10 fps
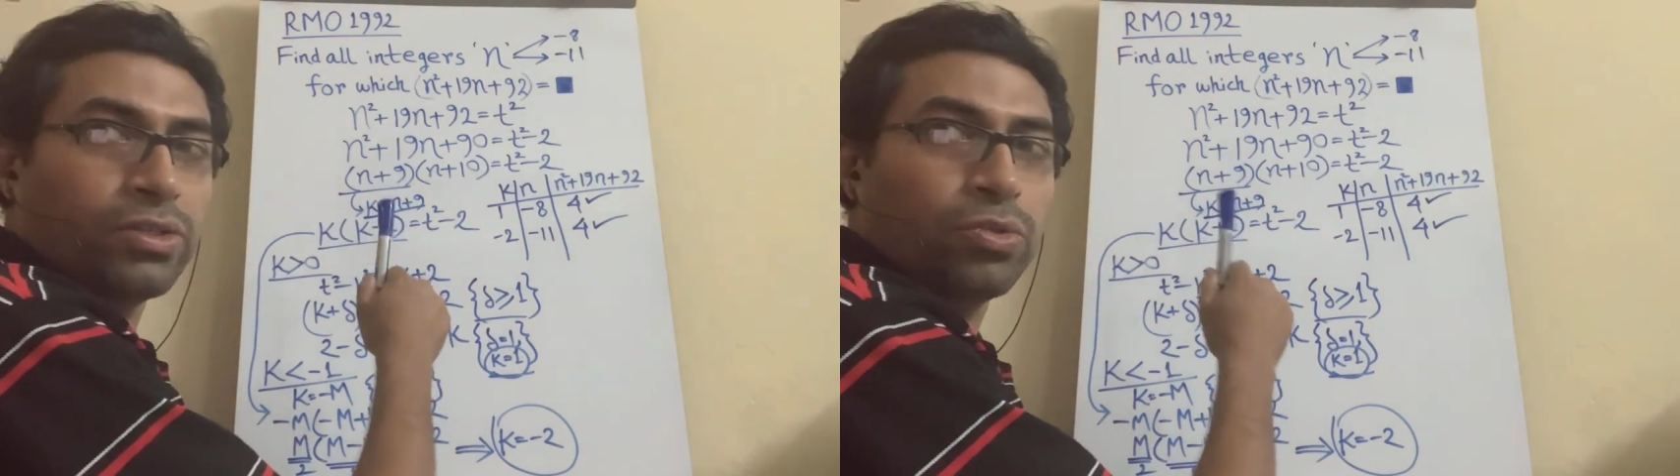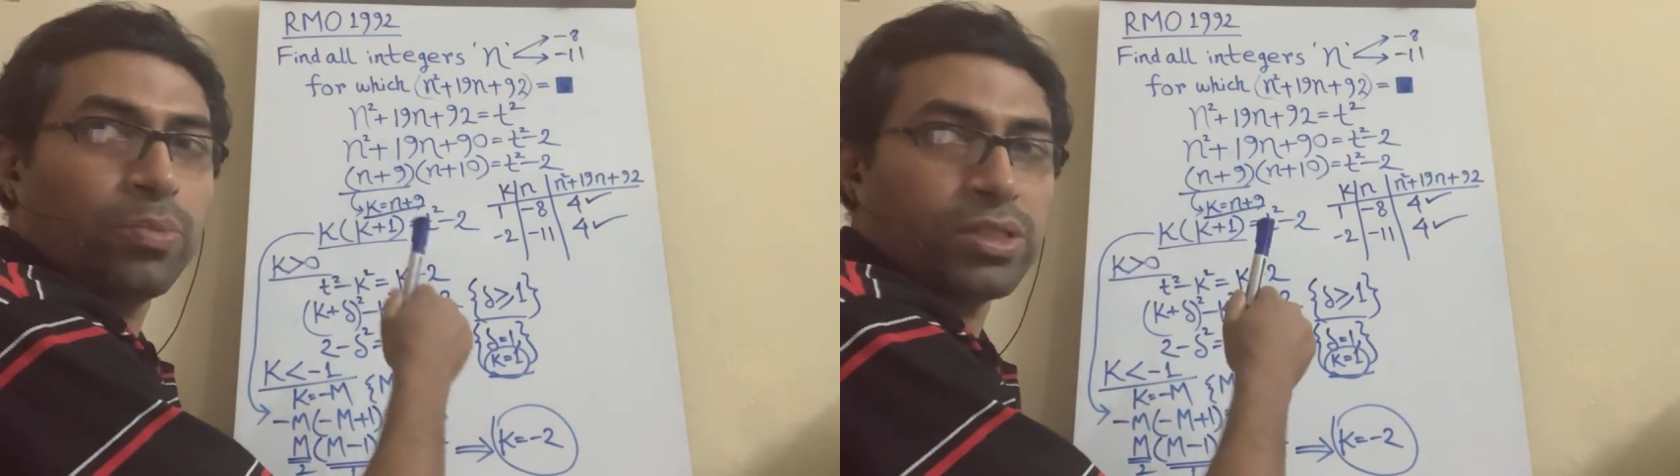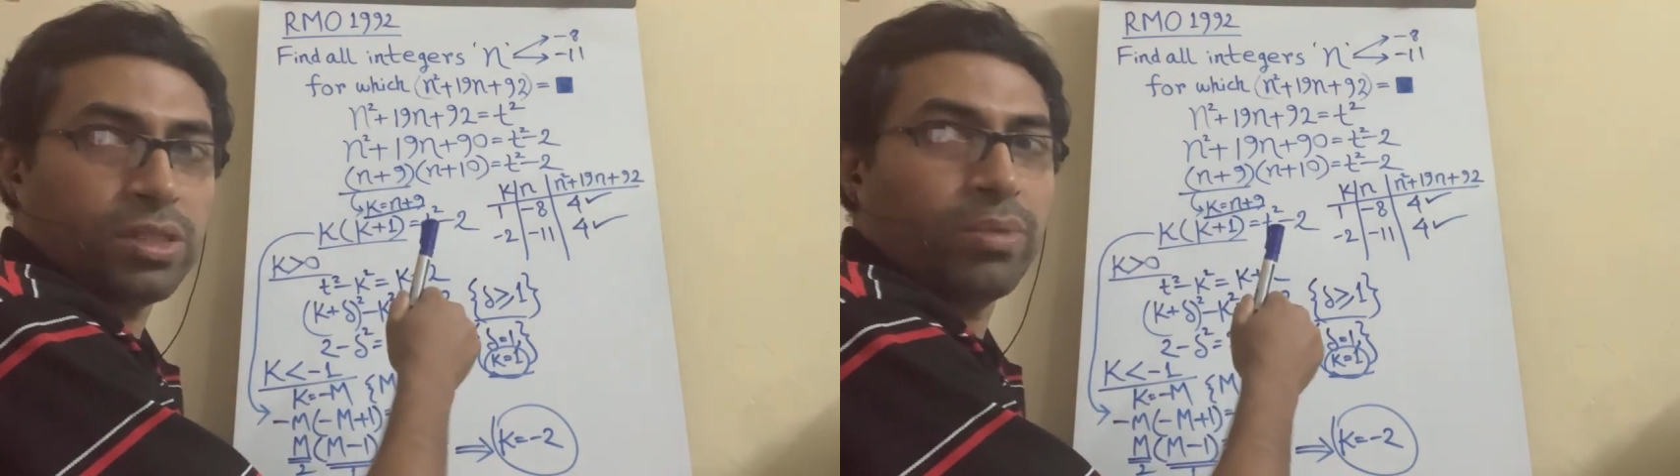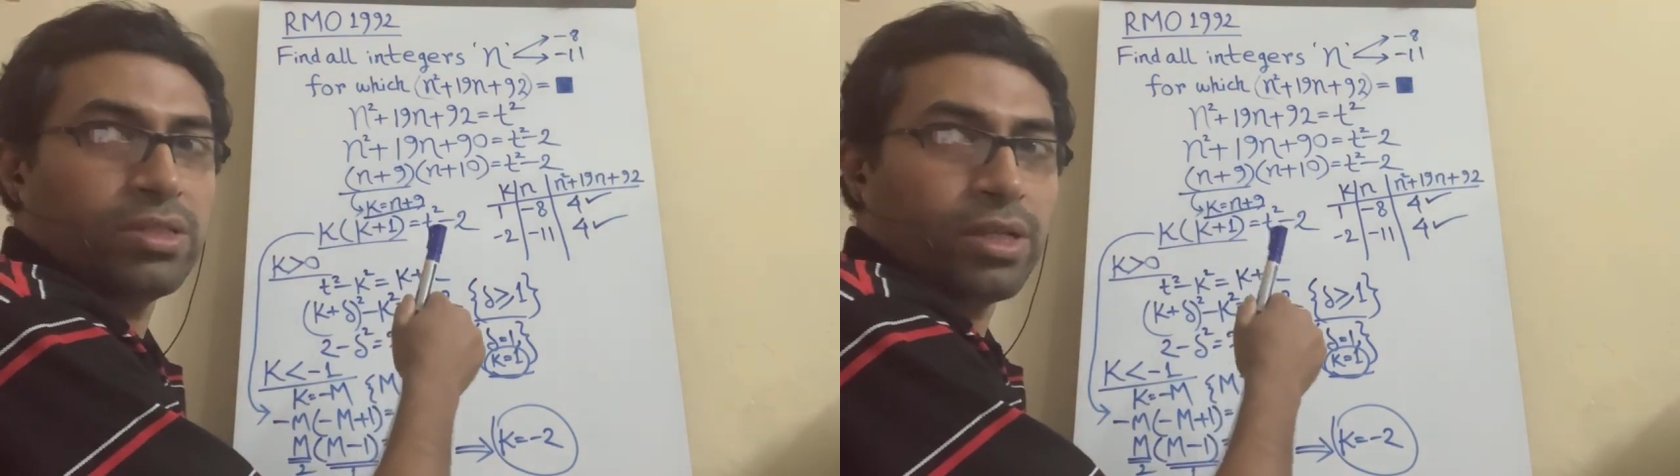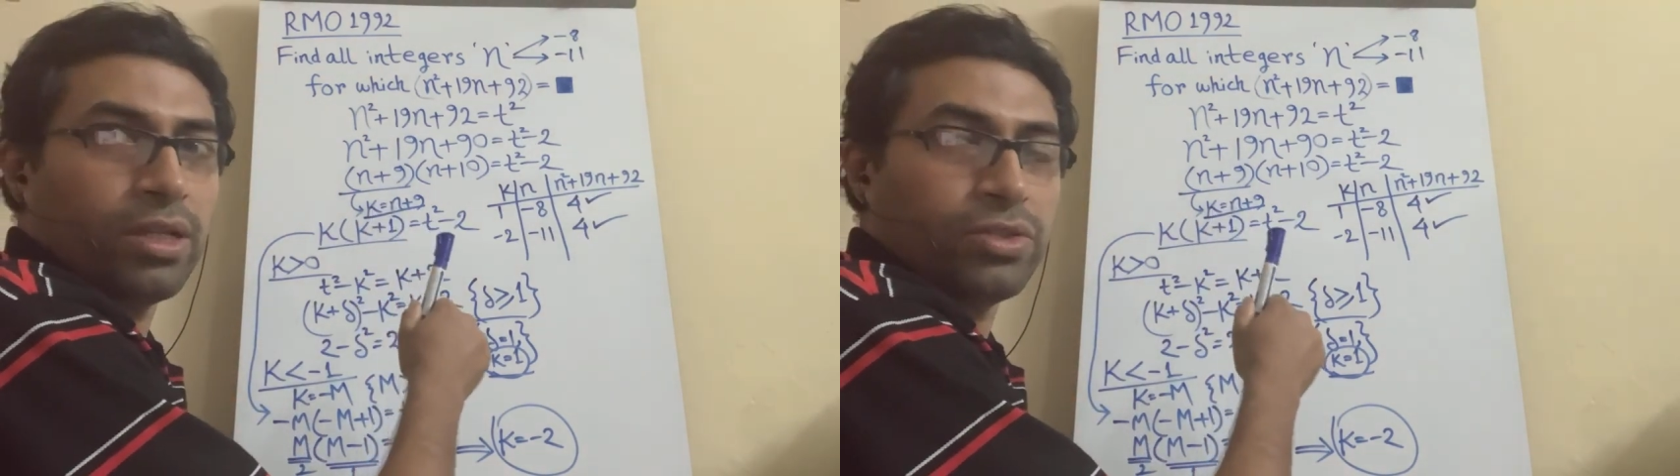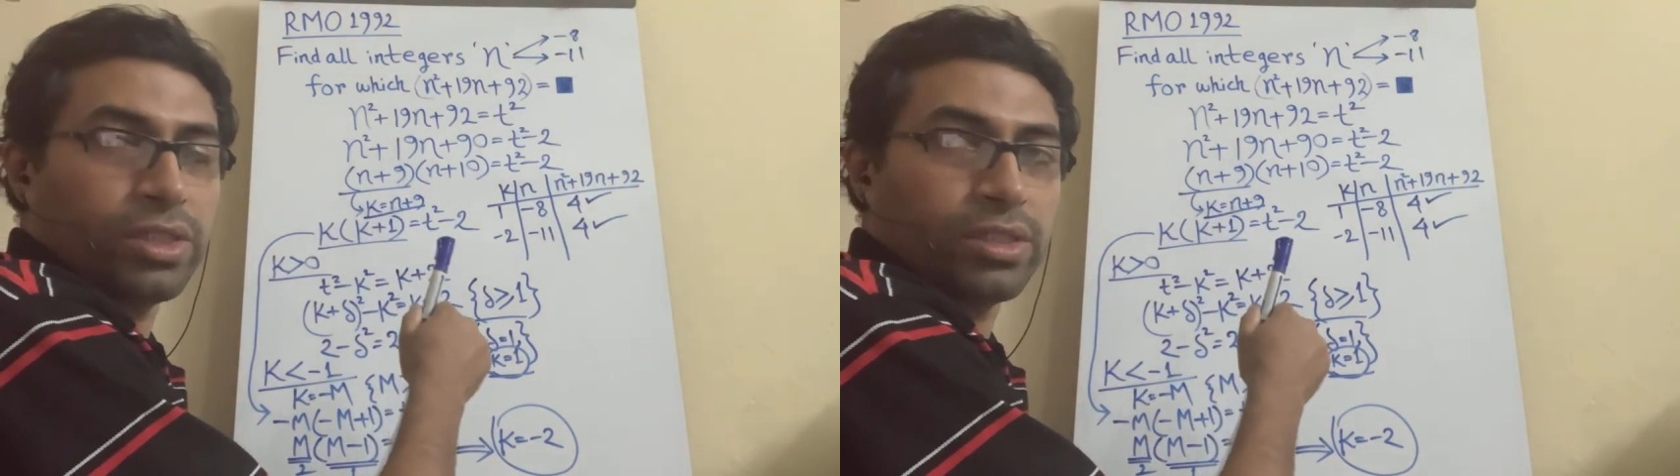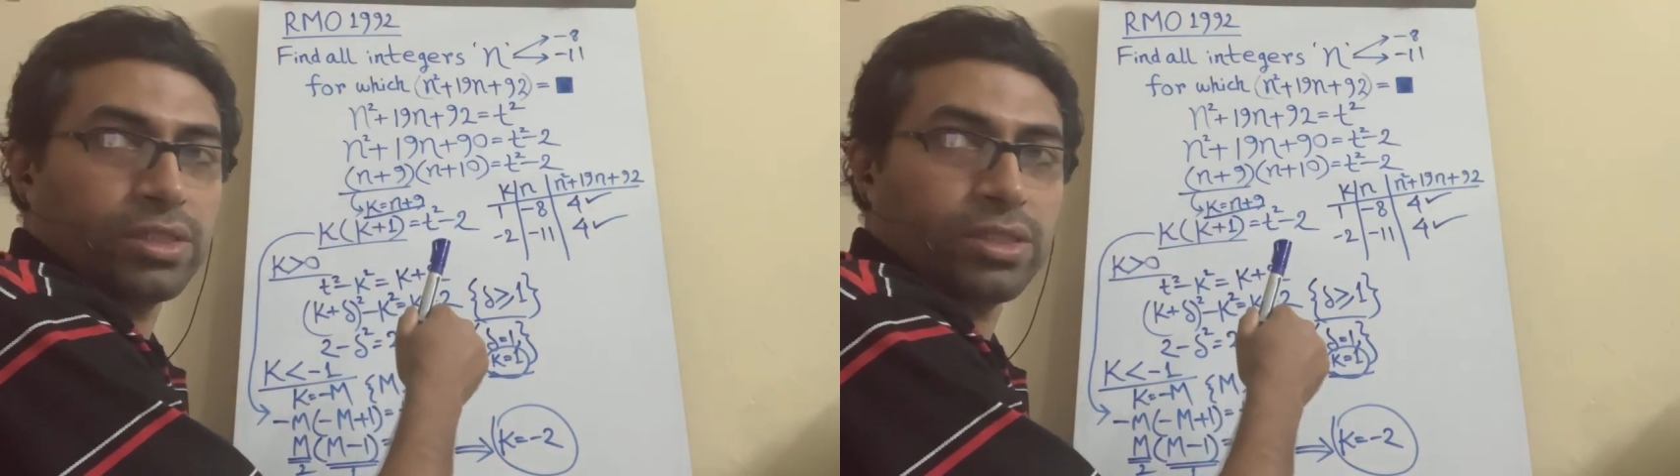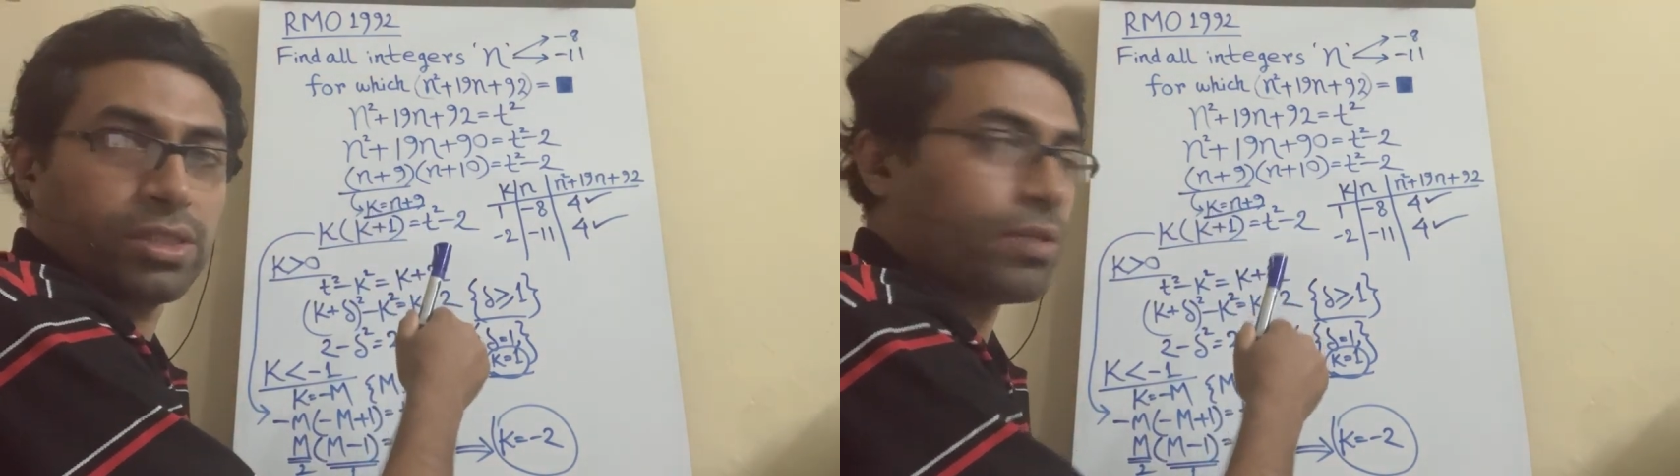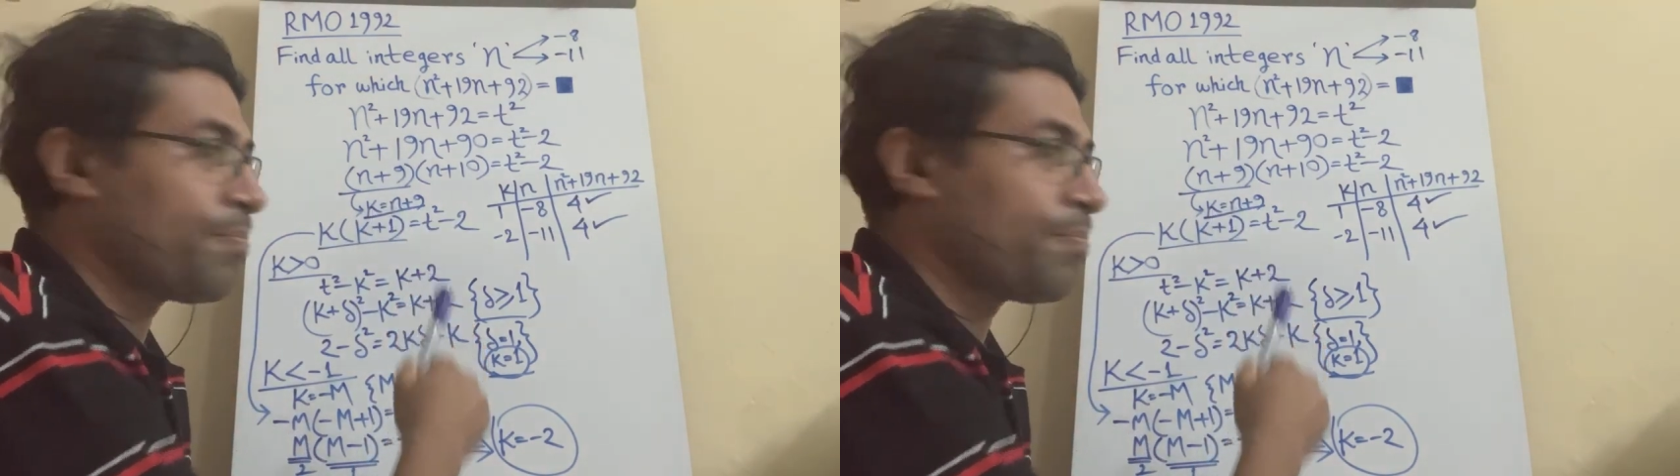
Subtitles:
two possible solutions.